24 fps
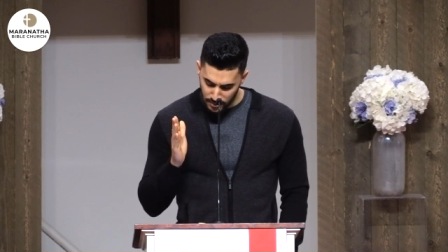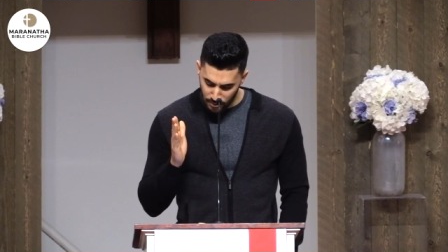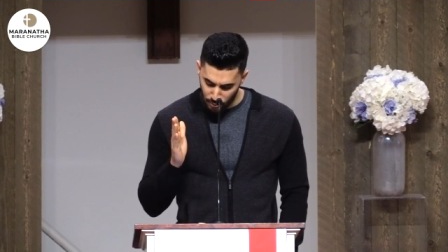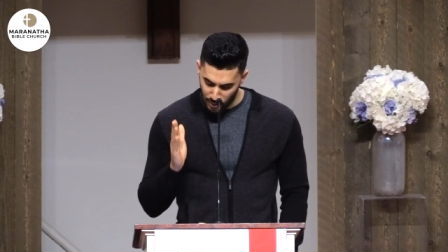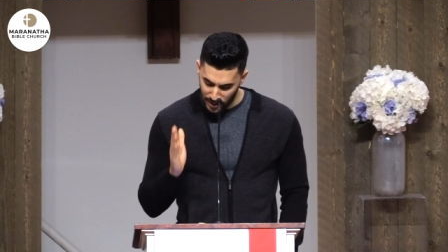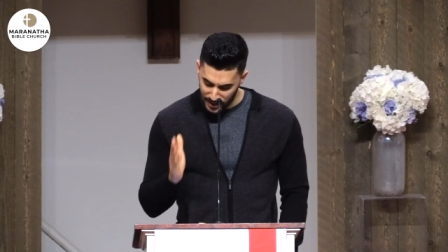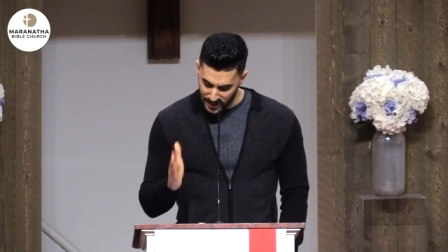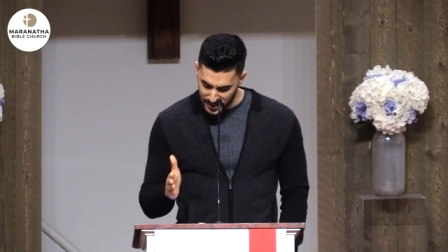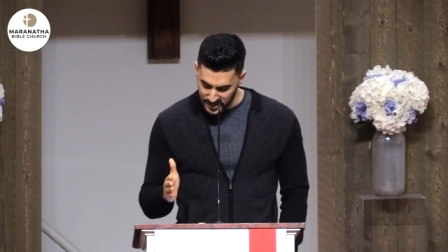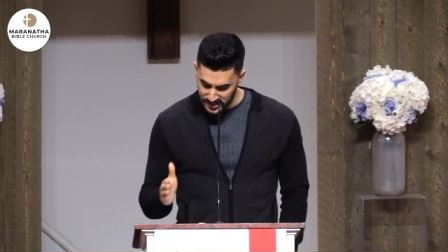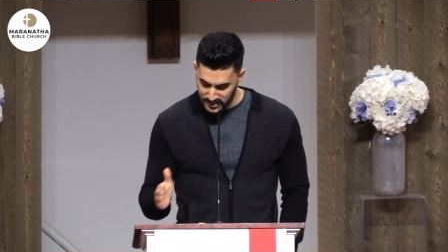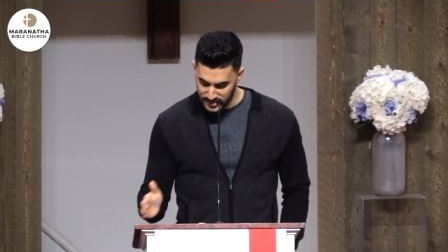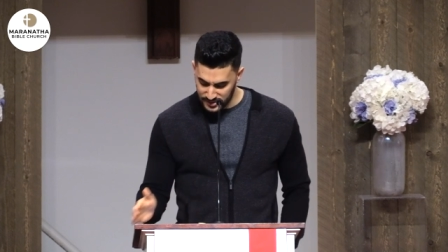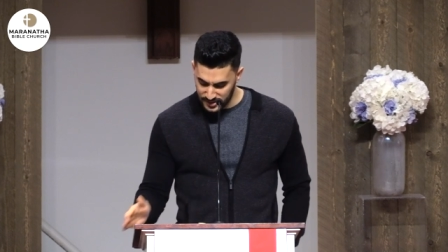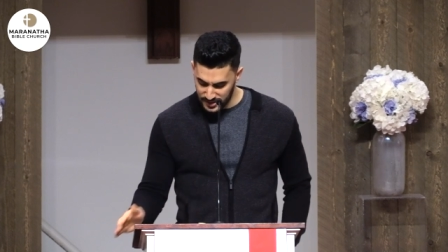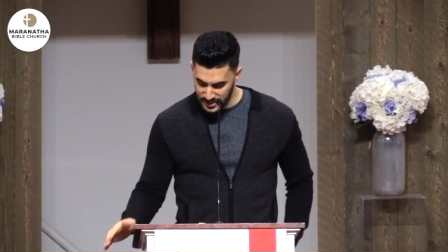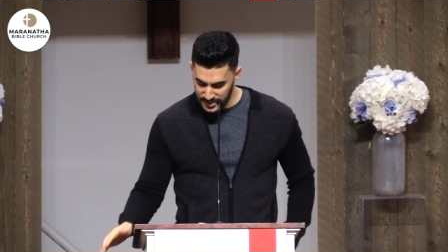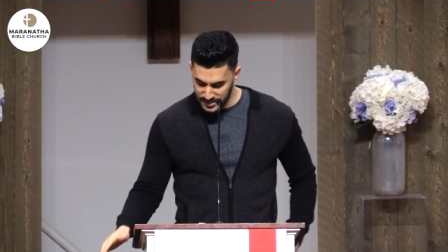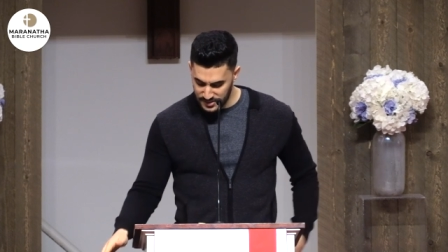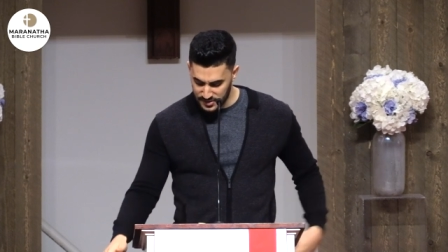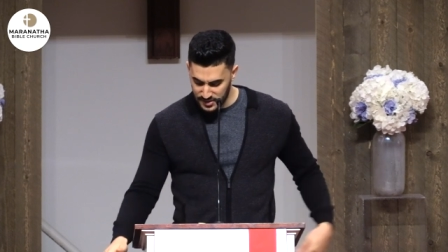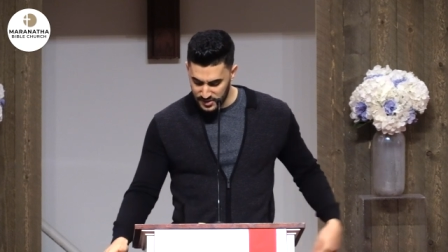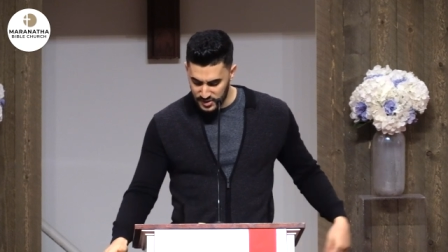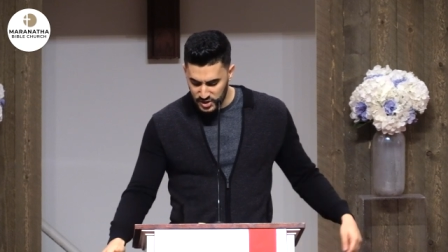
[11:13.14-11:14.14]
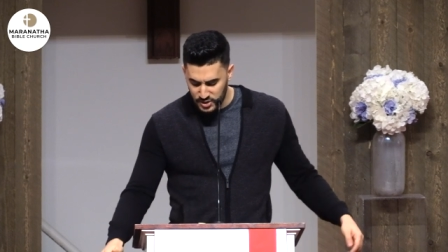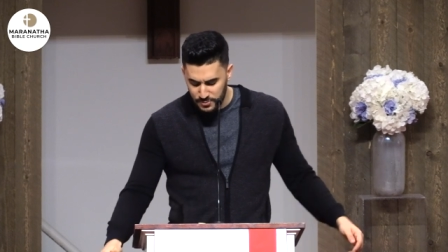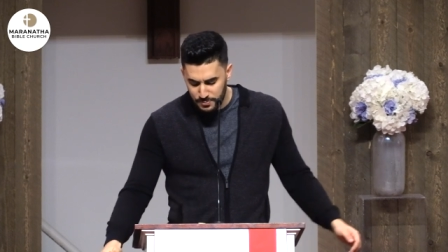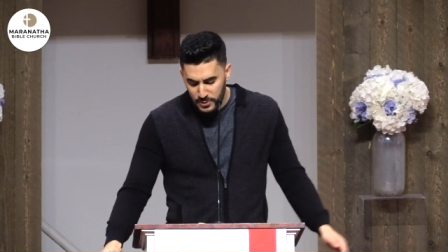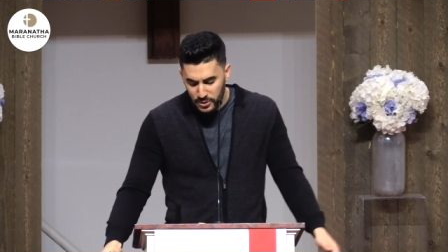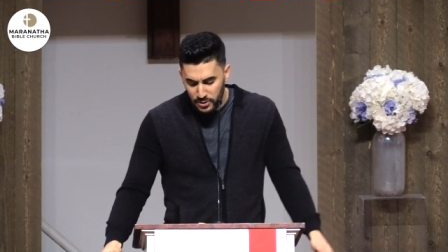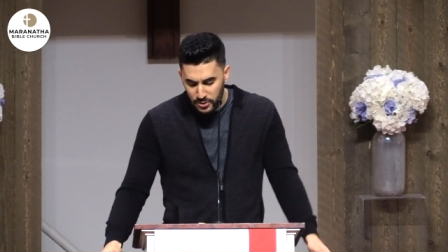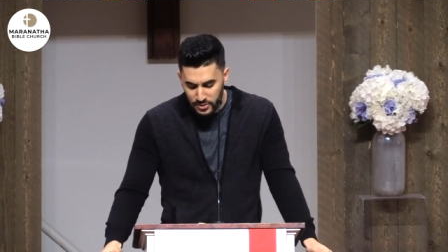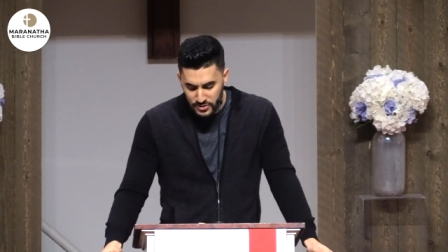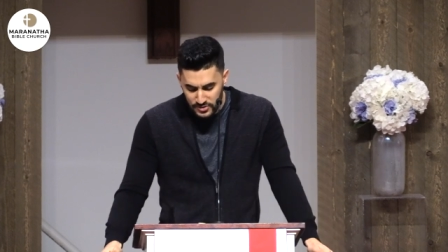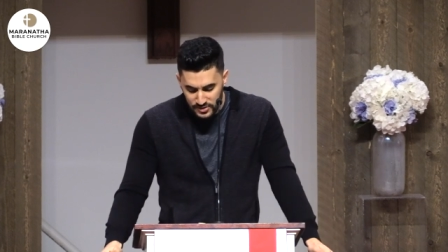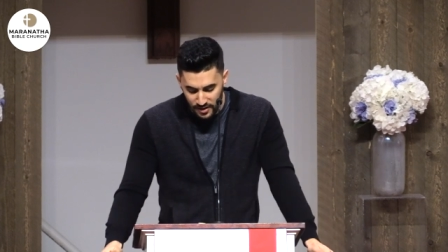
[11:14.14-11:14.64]
where he sees the
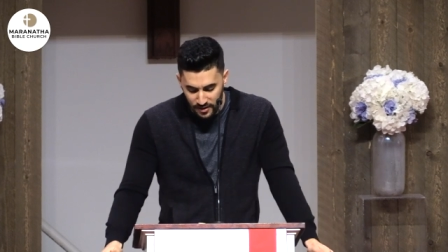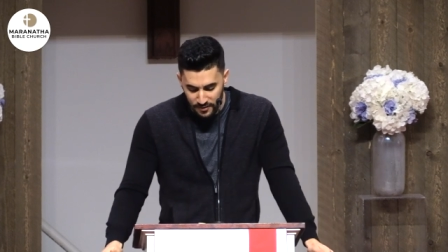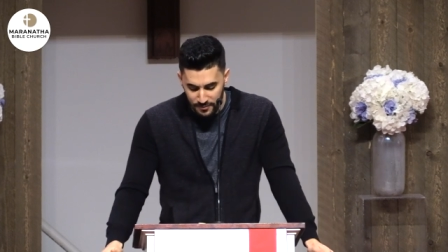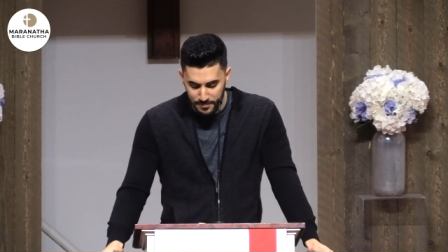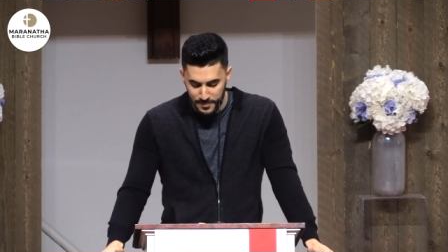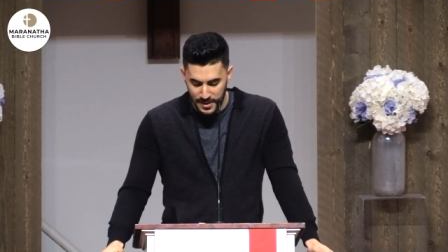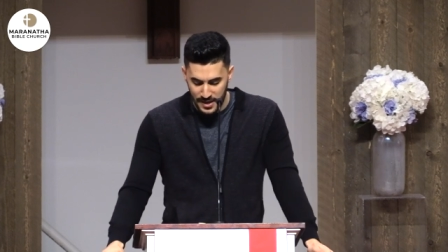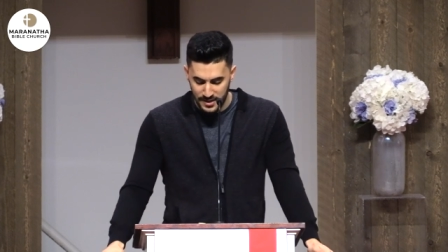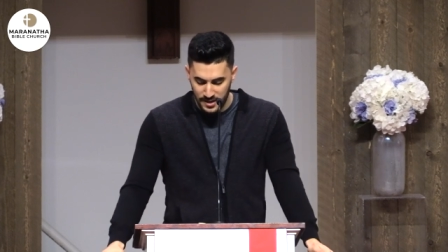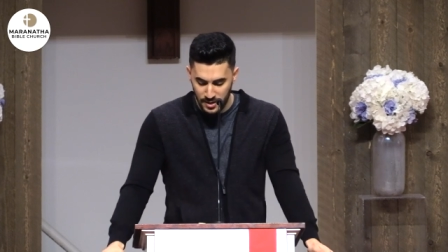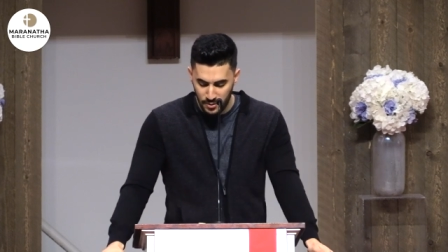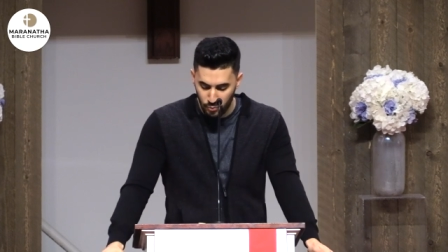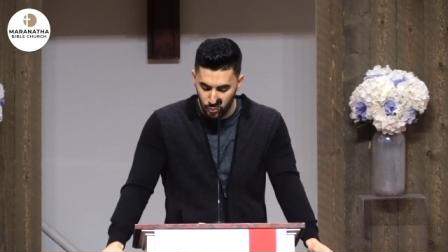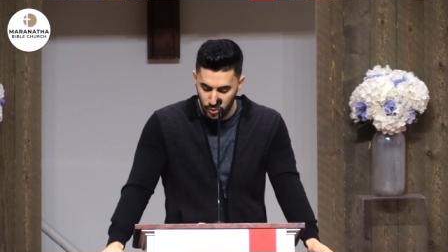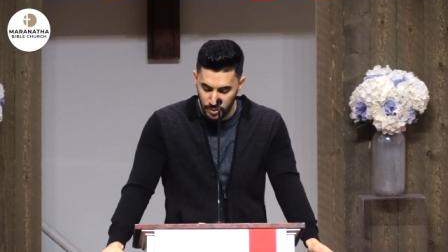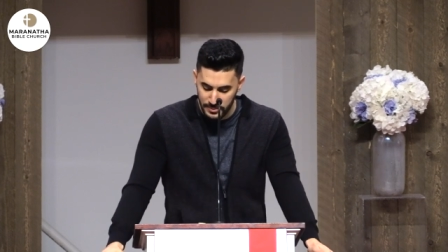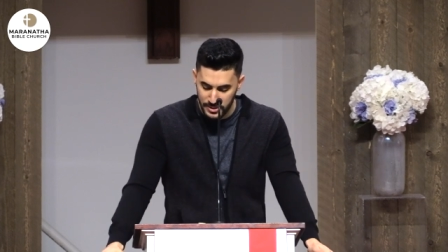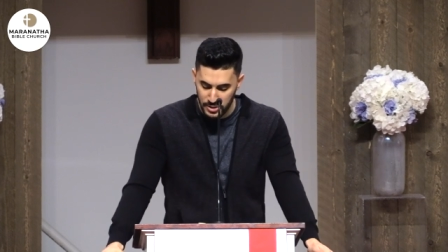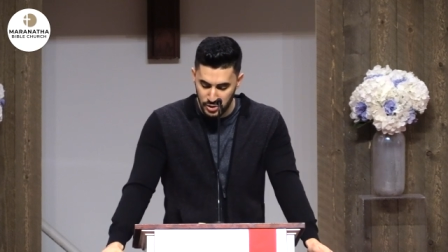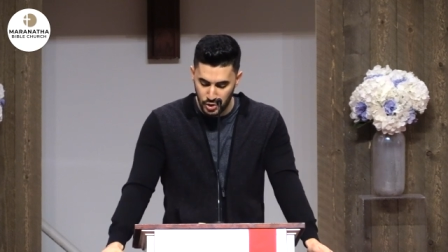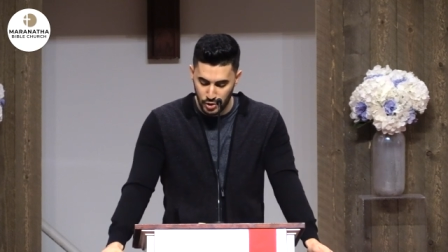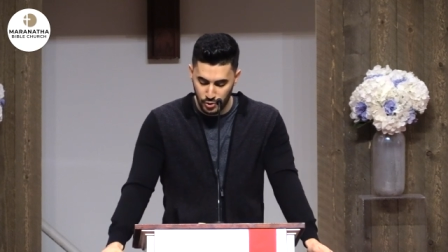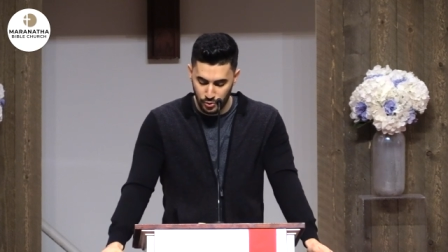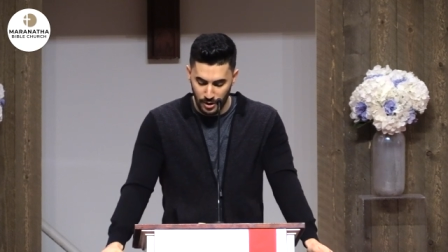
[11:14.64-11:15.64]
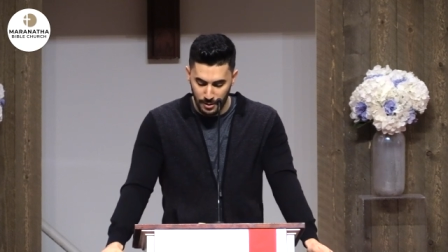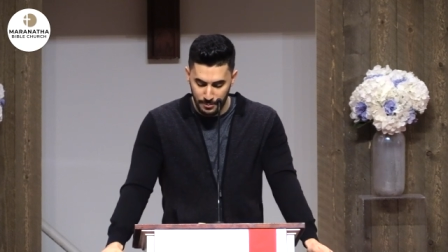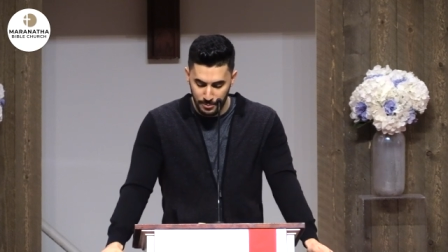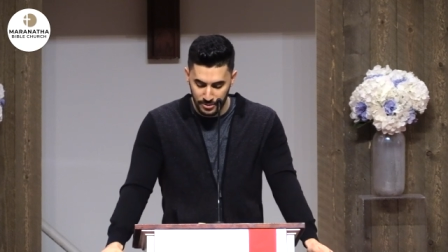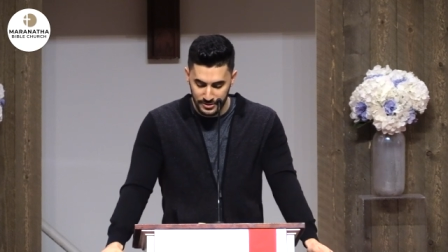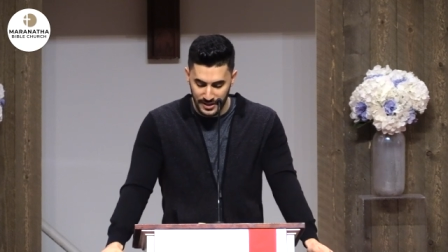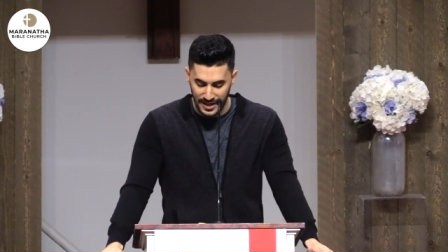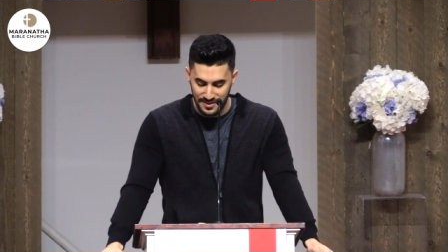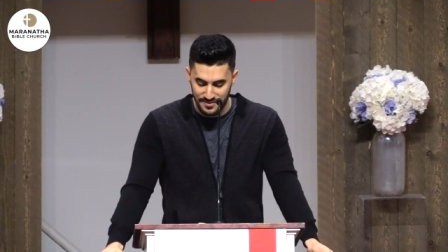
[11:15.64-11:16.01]
spirits of men and women troubled